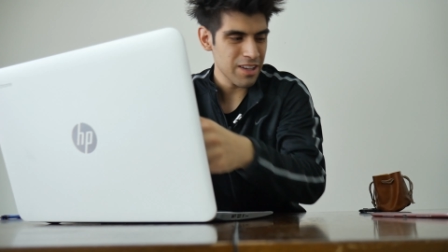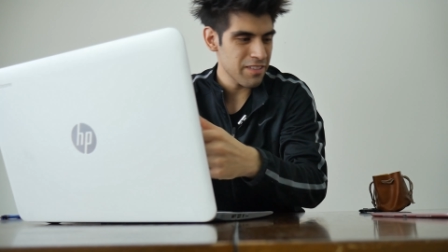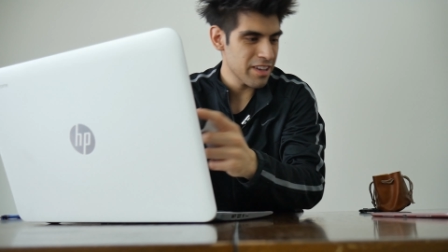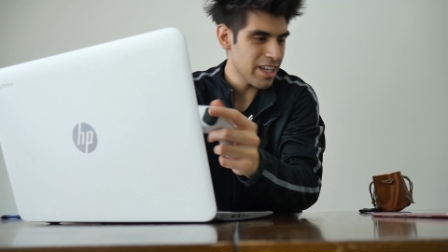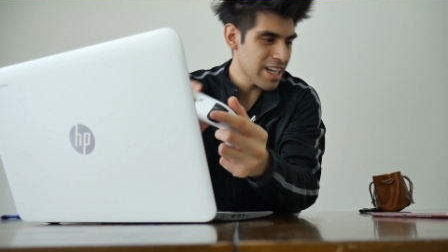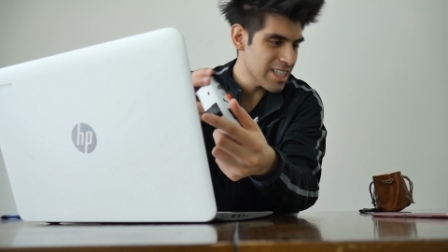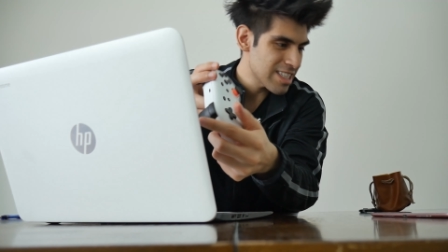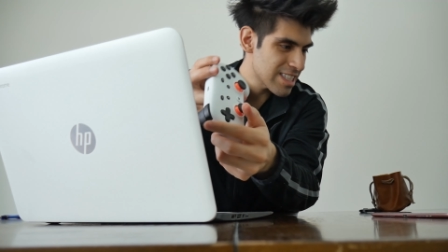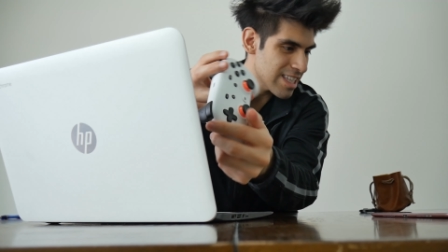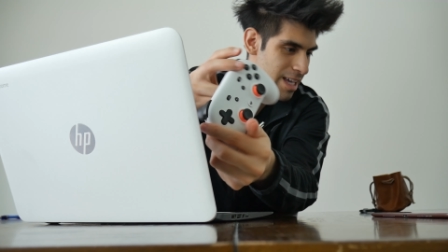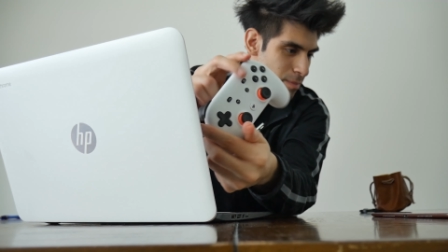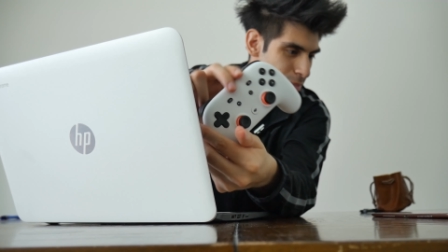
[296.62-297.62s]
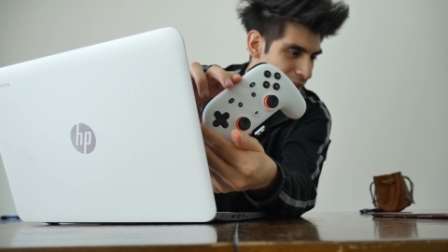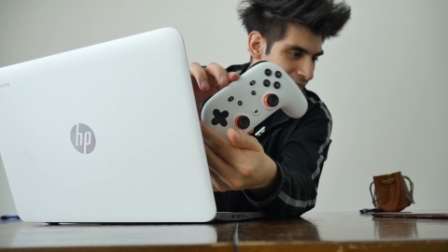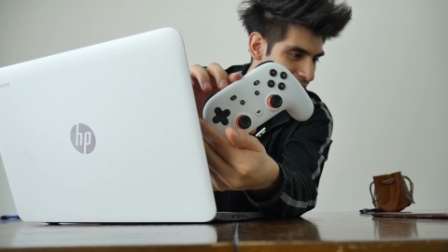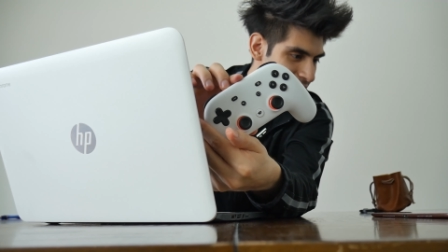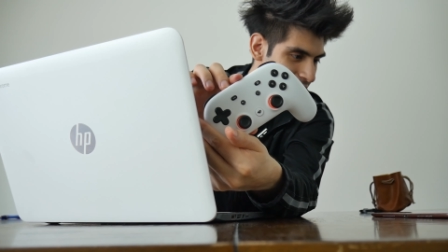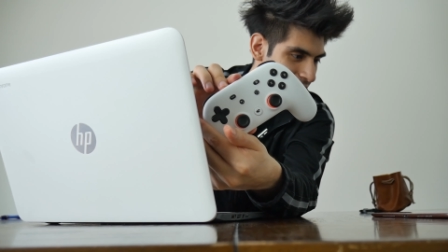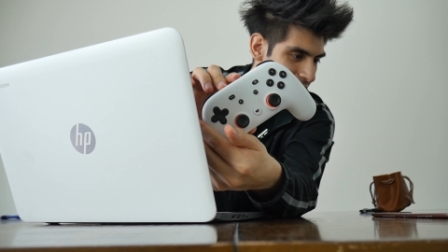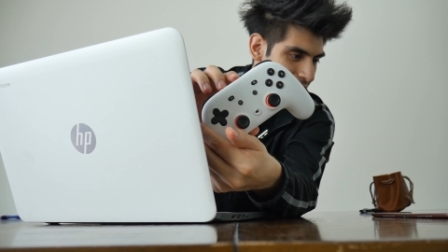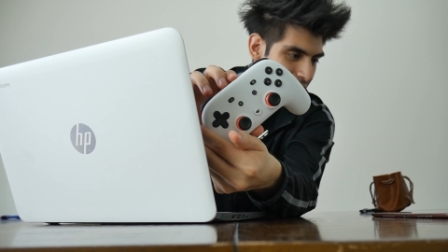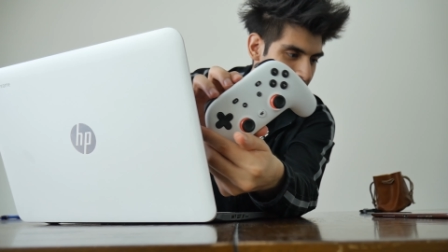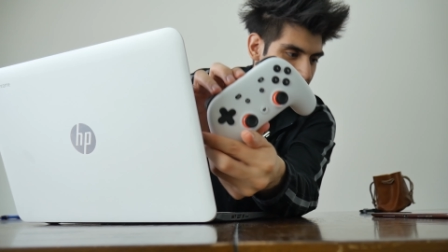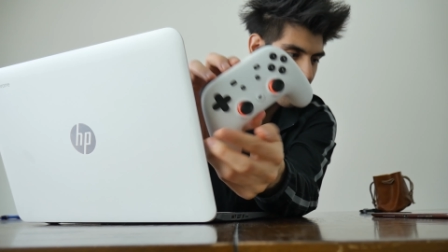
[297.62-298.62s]
Look how nice they pair
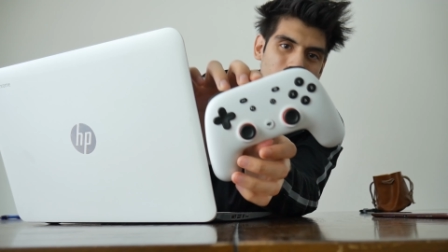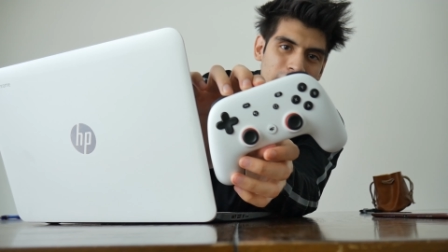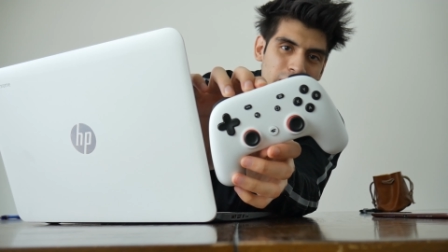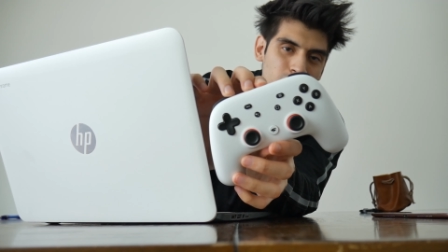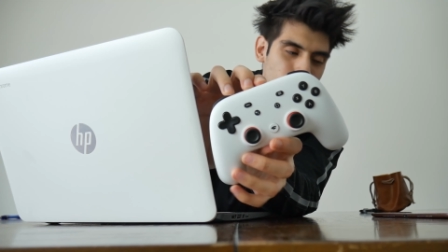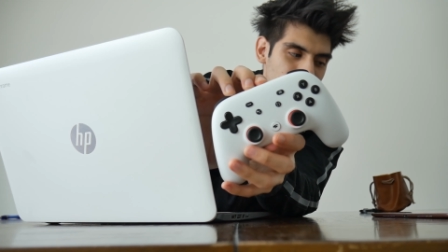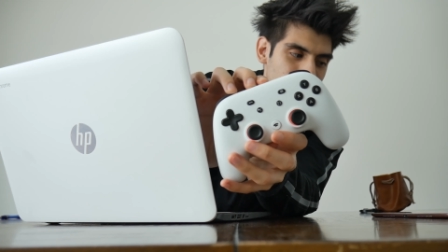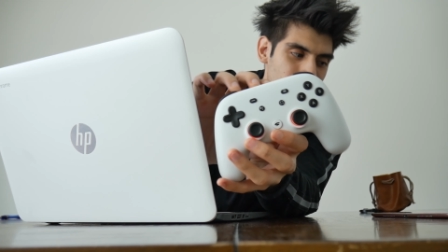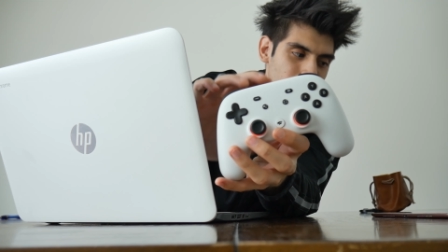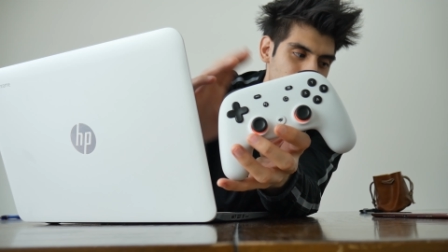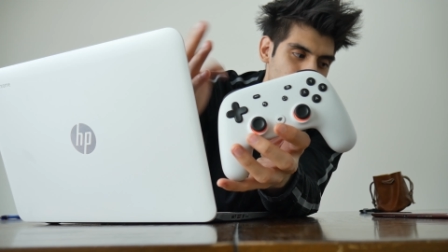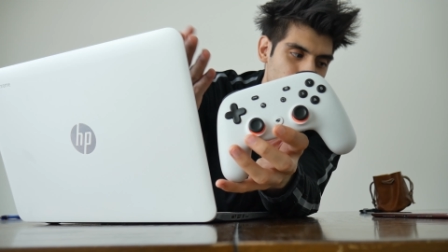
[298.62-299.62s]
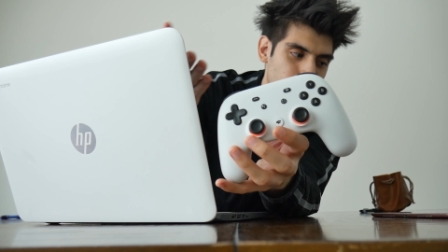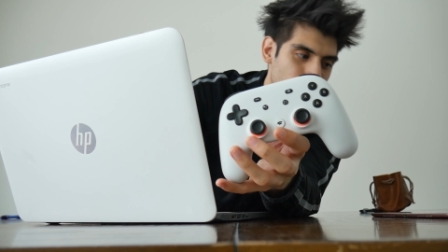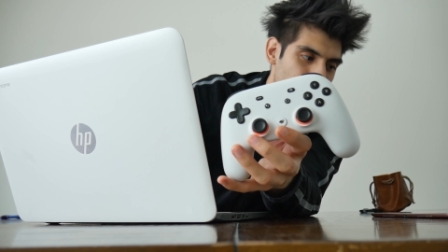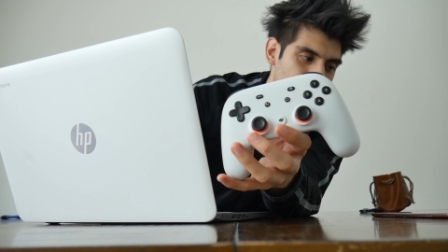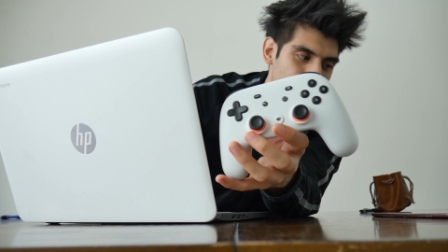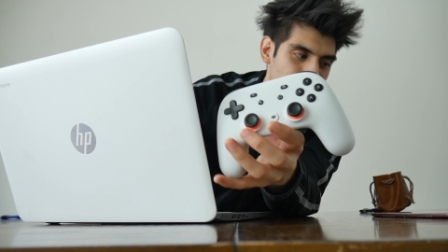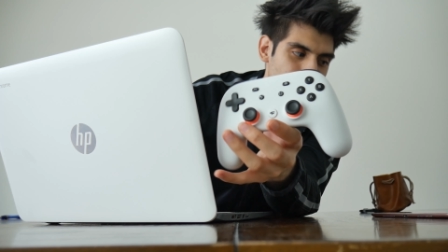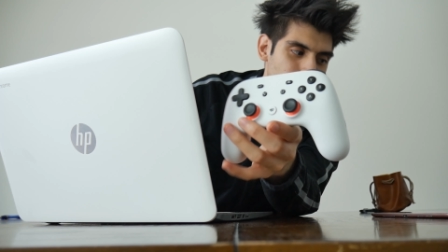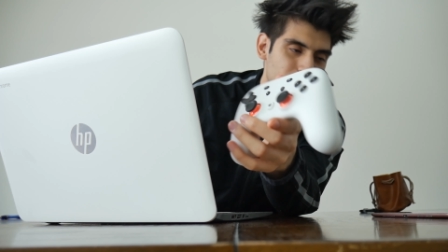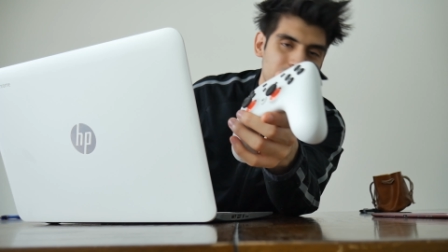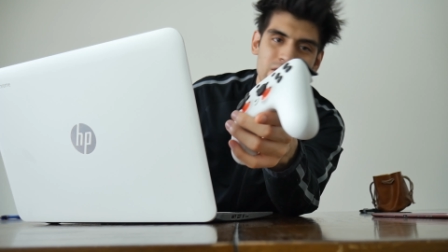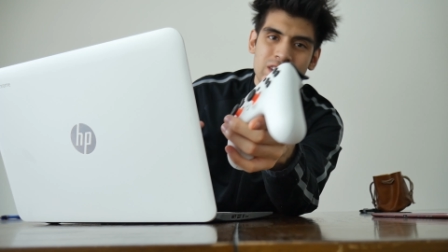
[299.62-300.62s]
together. White with your little
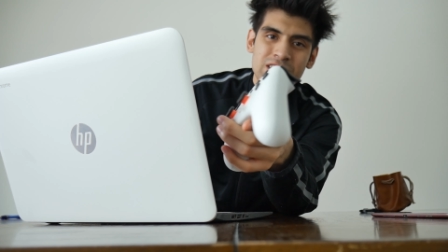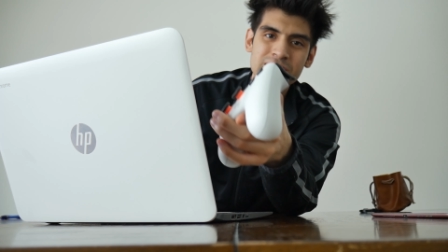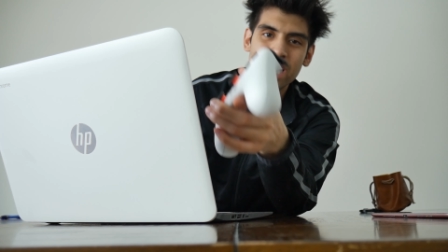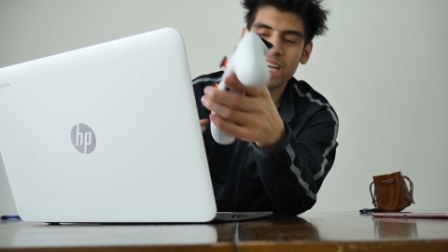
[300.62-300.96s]
Chromebook over here on the